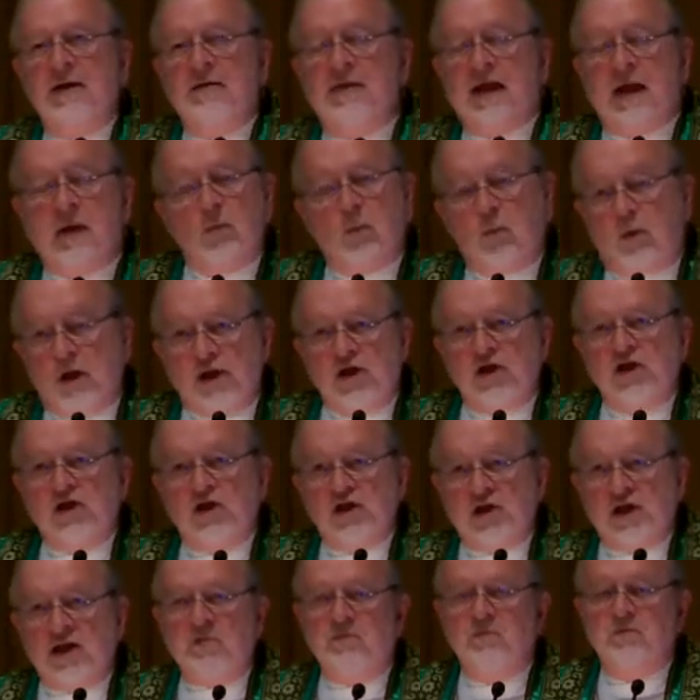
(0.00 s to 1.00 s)
that we
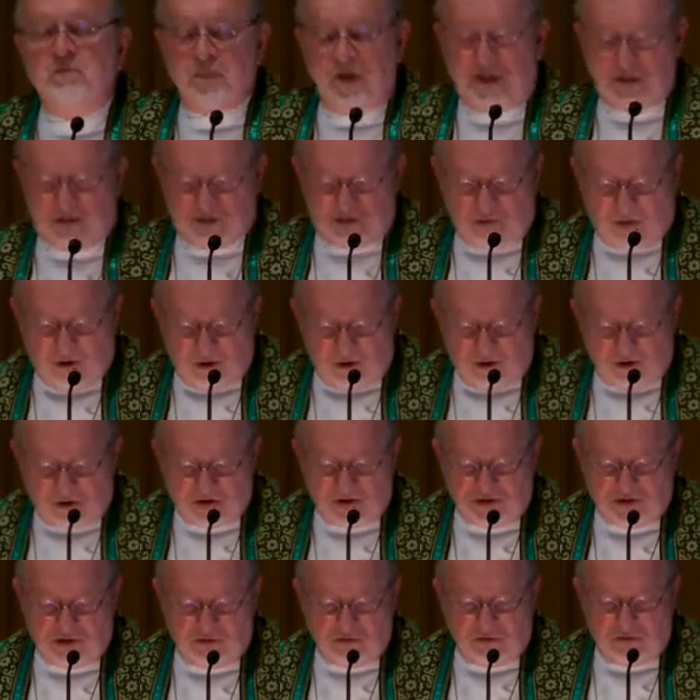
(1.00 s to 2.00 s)
sheep must
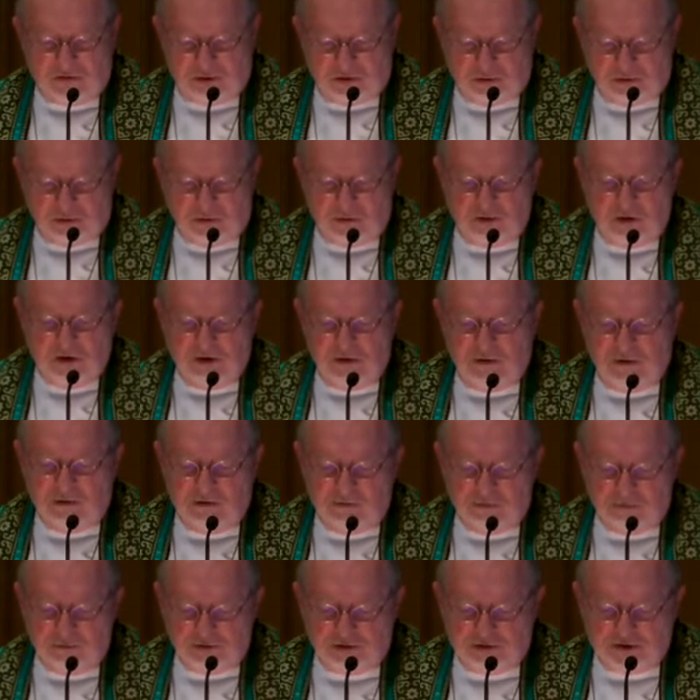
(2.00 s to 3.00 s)
also go
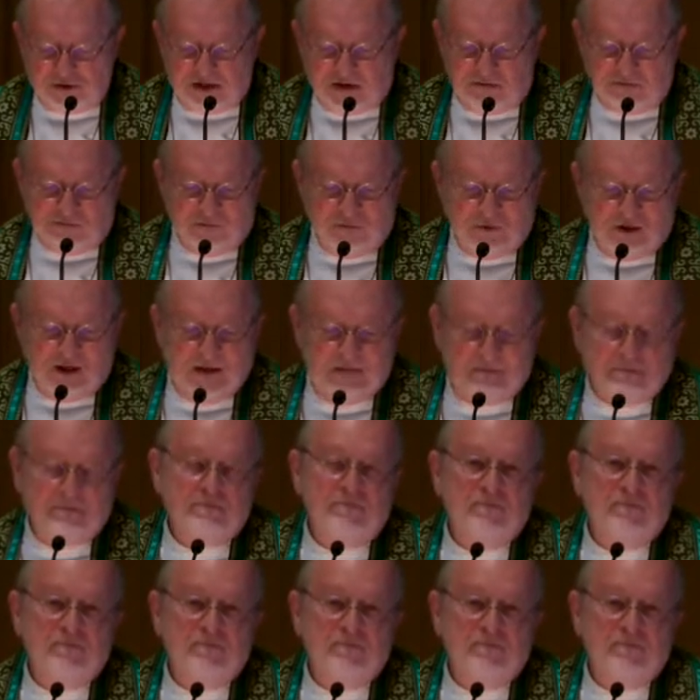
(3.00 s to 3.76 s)
through suffering.